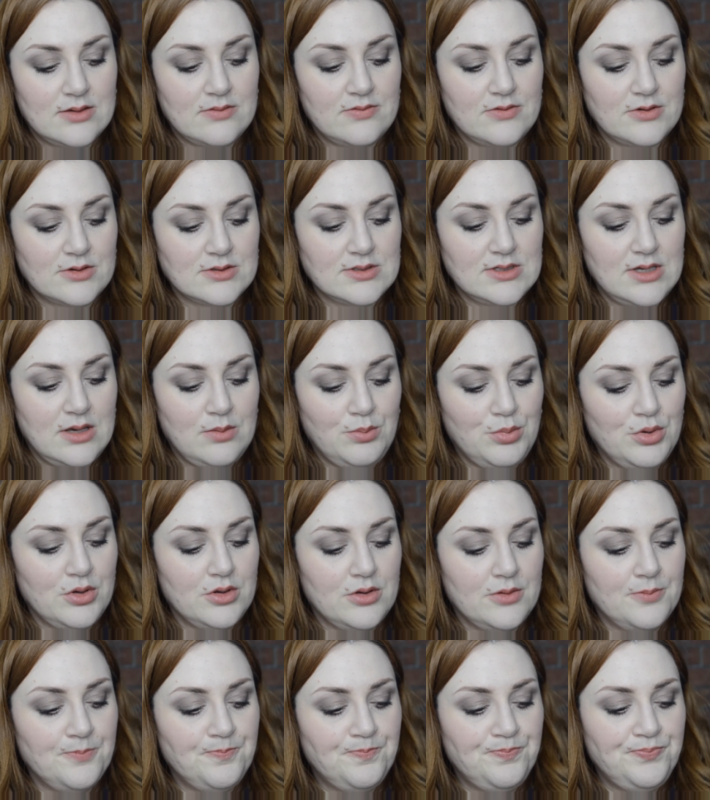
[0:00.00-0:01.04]
for
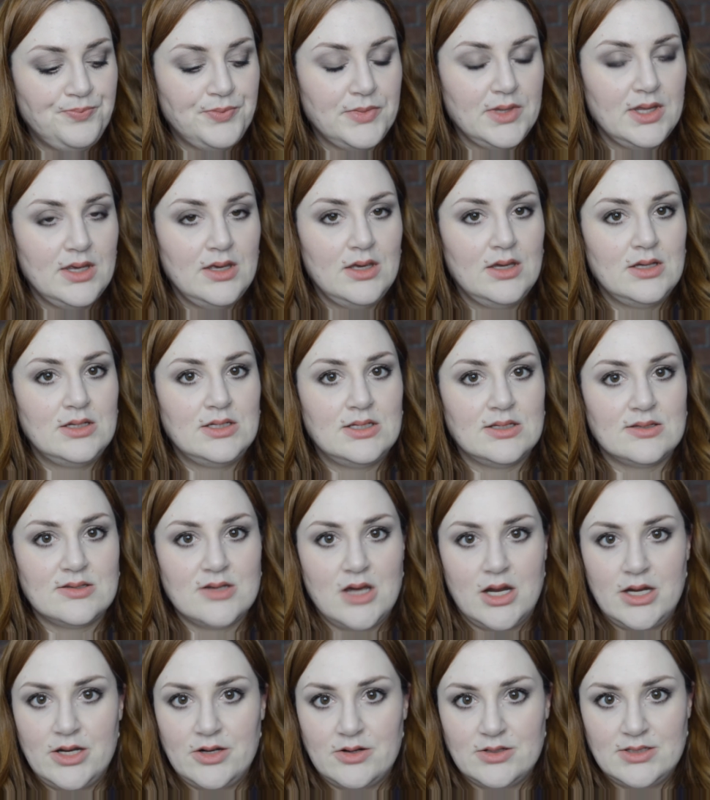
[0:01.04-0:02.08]
example, does
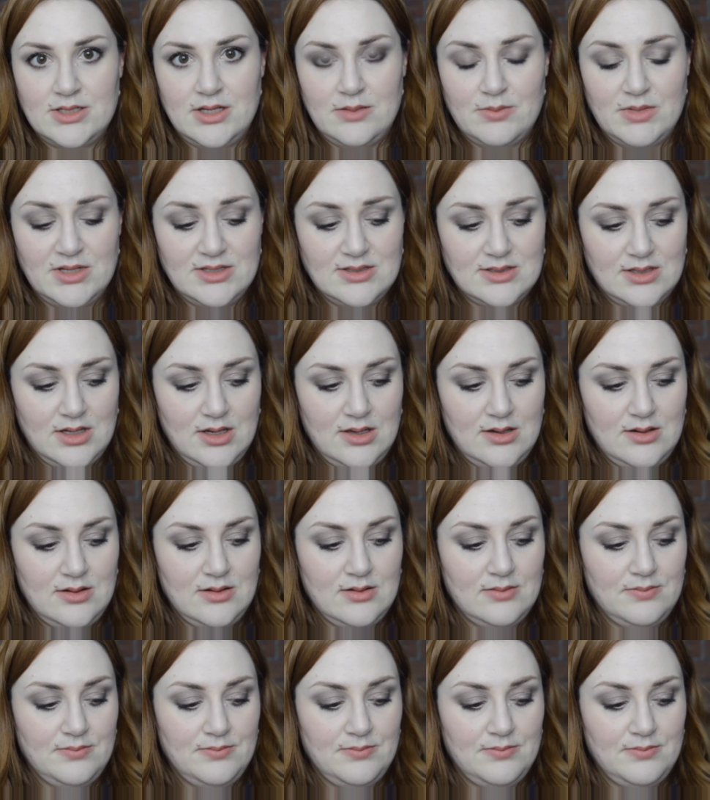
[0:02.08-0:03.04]
not irritate my skin.